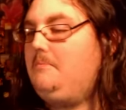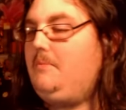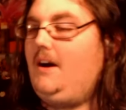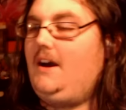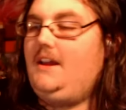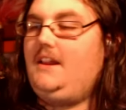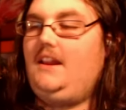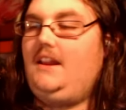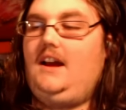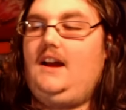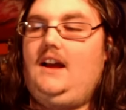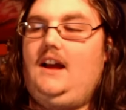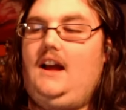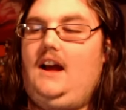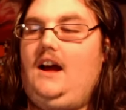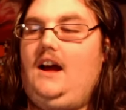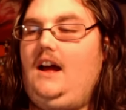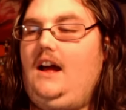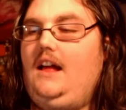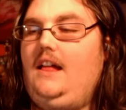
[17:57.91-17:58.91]
But
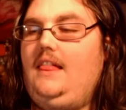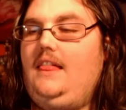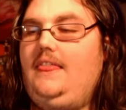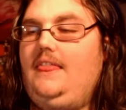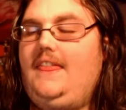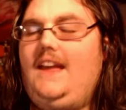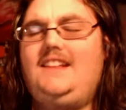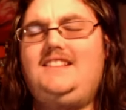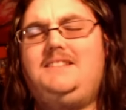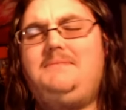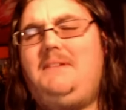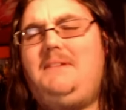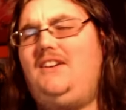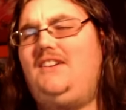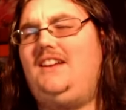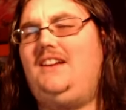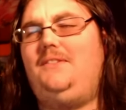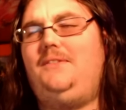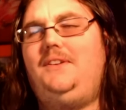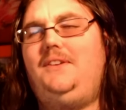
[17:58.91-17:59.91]
that's
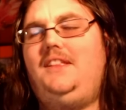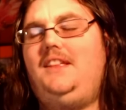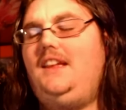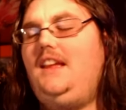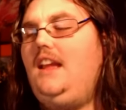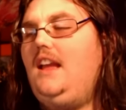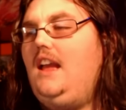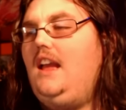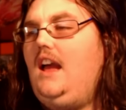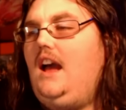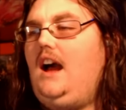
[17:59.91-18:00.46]
about it, really.